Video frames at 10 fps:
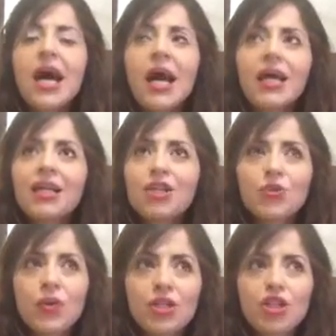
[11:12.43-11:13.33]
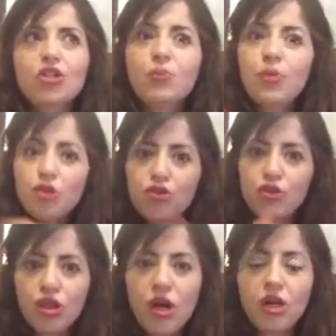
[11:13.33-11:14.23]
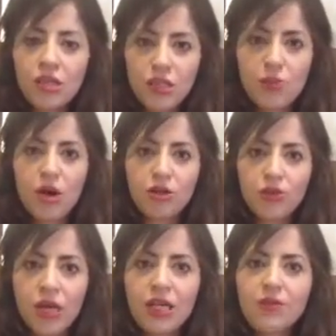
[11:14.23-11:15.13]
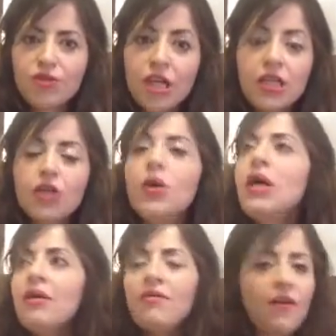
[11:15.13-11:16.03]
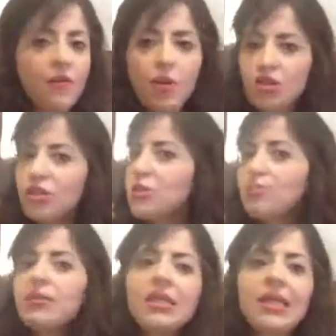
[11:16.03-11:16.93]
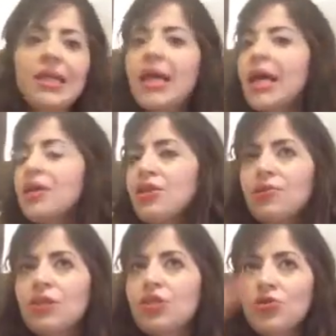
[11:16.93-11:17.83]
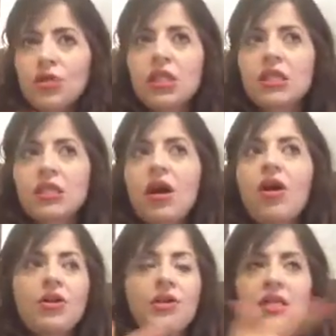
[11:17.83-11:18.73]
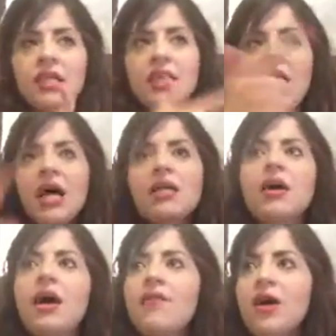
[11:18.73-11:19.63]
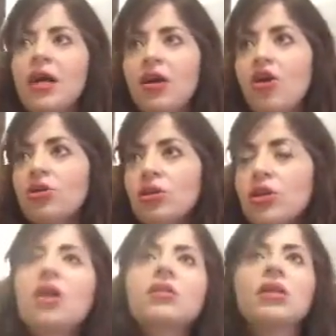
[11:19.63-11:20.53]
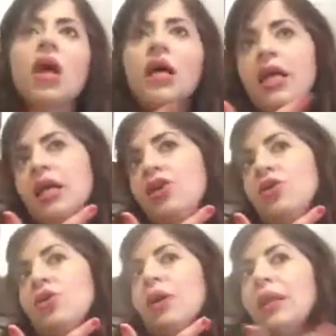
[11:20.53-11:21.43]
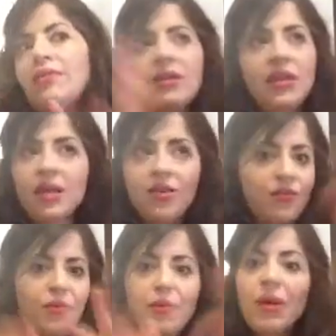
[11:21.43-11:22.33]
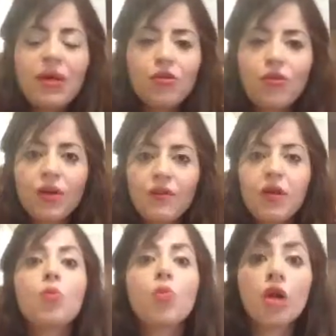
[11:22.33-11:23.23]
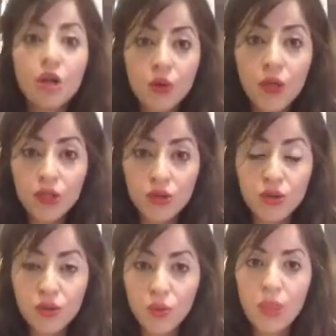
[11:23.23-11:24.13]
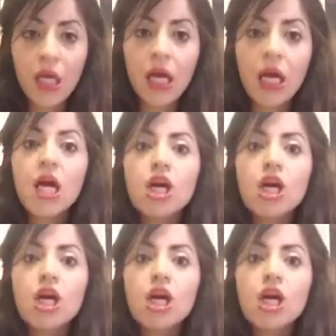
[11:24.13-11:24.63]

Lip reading: NCLEX questions put you on the spot, okay? They will tell you, we have a patient who's bleeding, the resources are this and that, I can call the doctor, I can, elevate the head of the bed or whatever. What are you going to do, okay?